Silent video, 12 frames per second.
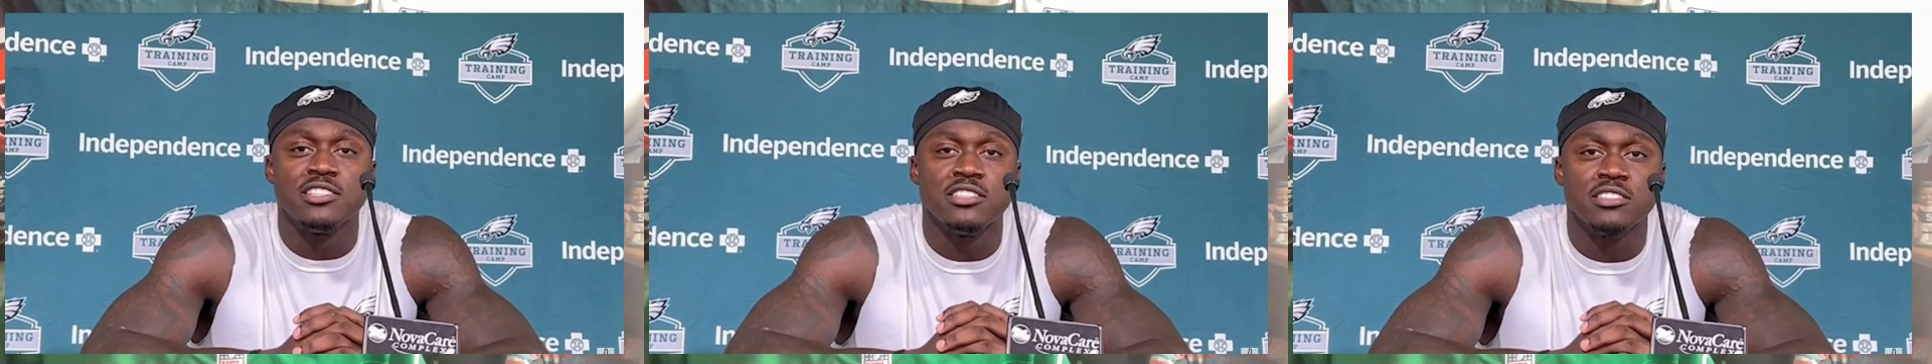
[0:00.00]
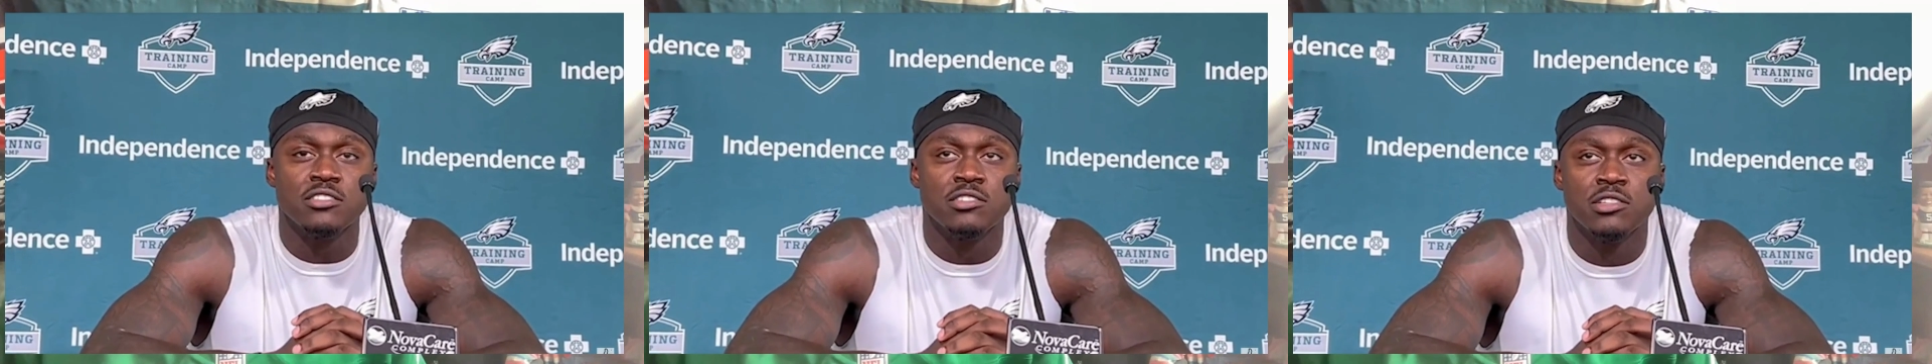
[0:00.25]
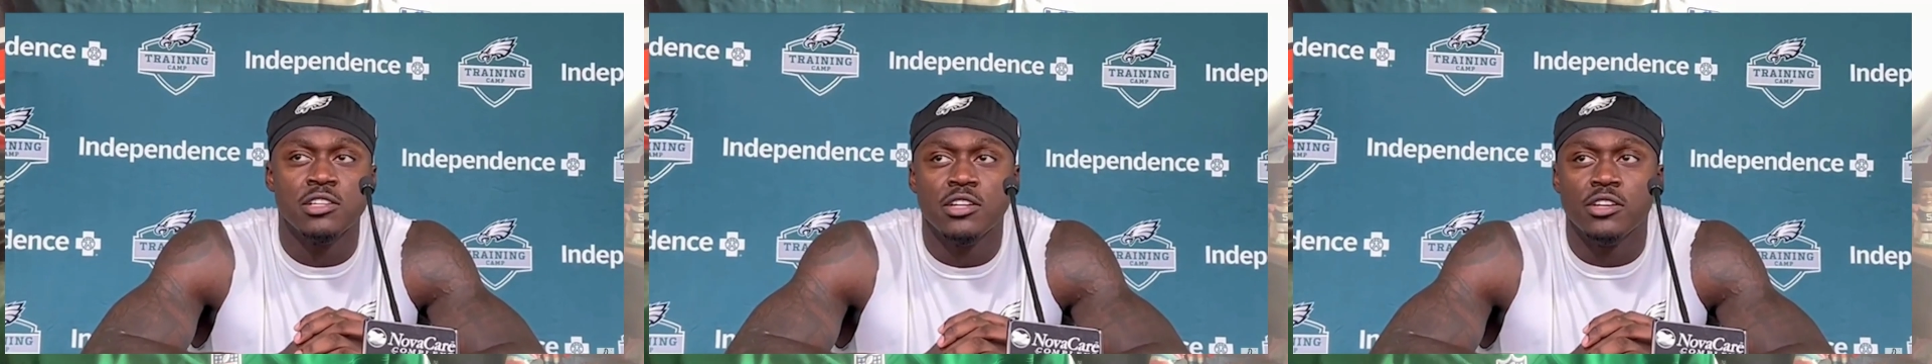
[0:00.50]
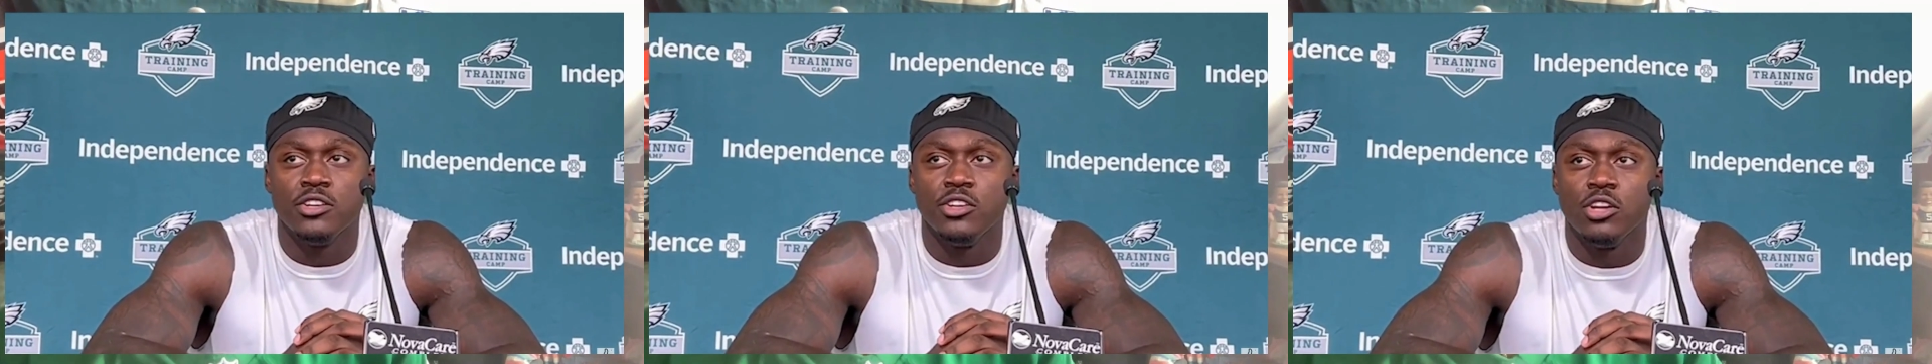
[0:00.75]
a
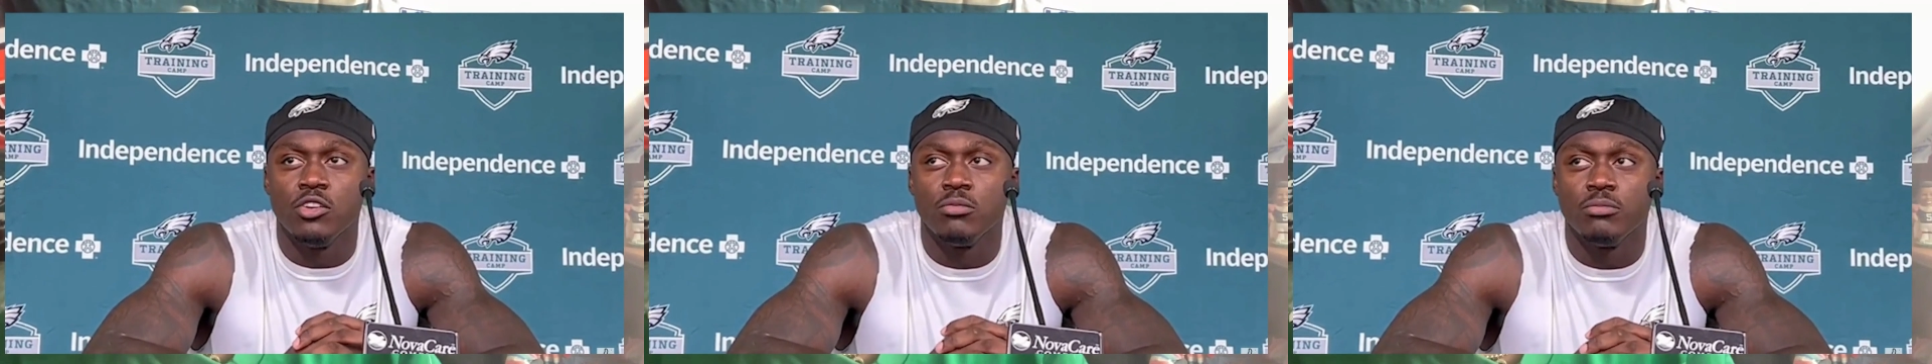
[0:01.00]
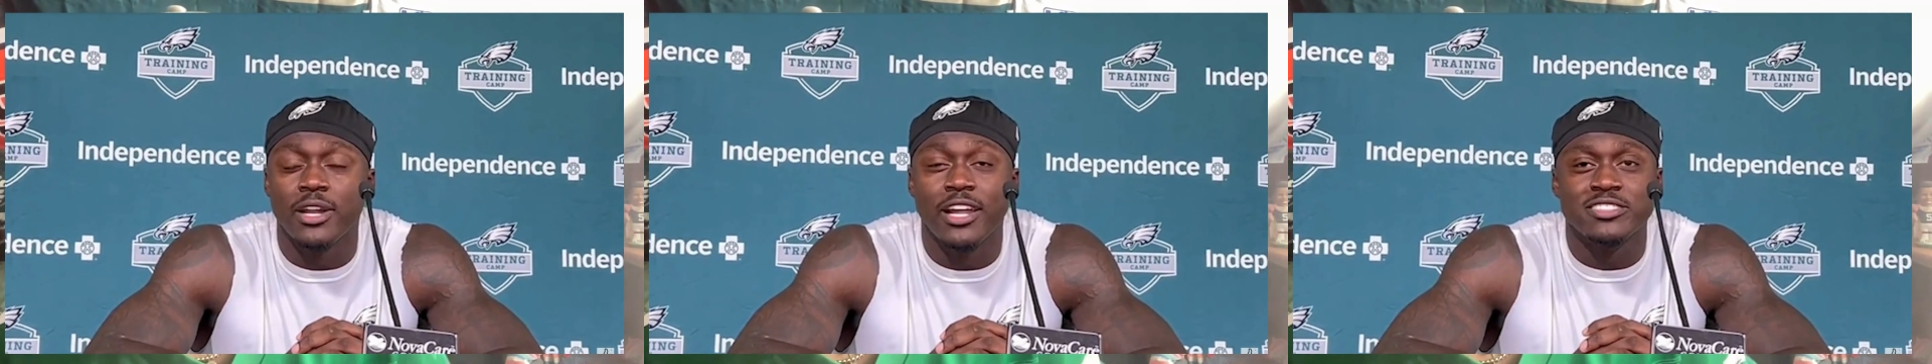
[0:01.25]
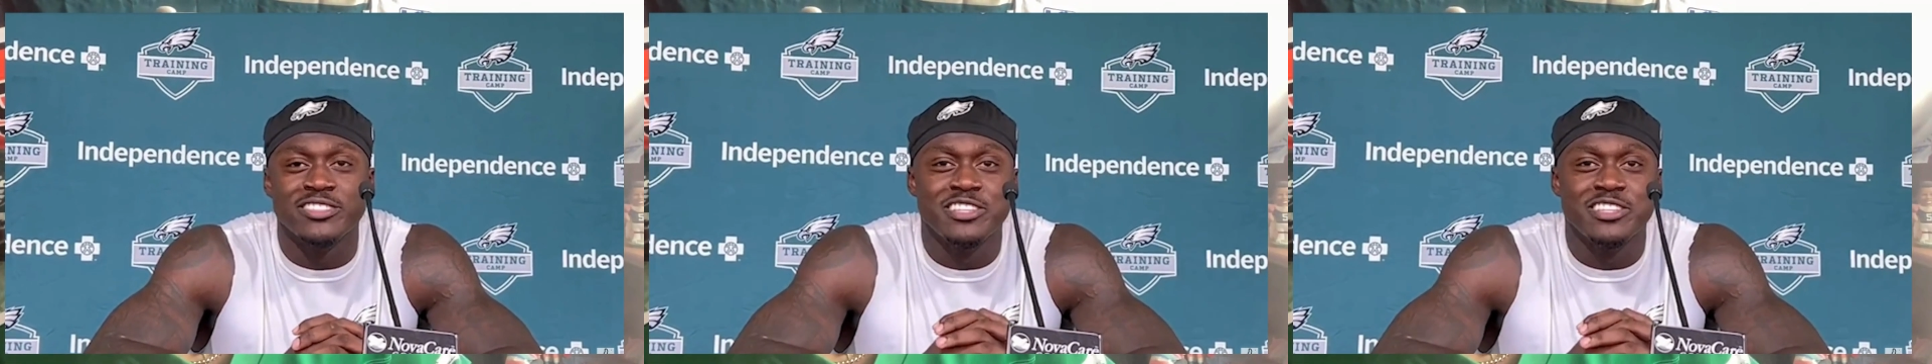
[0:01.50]
good deal there. So